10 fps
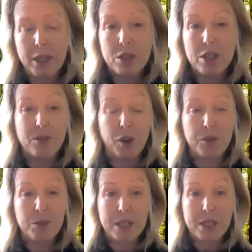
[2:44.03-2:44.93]
which
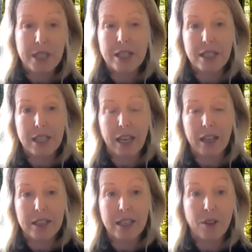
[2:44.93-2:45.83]
involves potentially
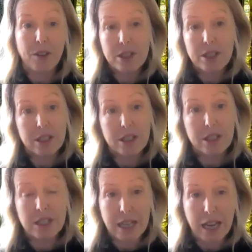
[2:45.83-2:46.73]
taking difficult decisions
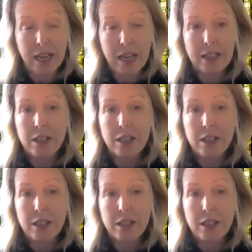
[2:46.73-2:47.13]
today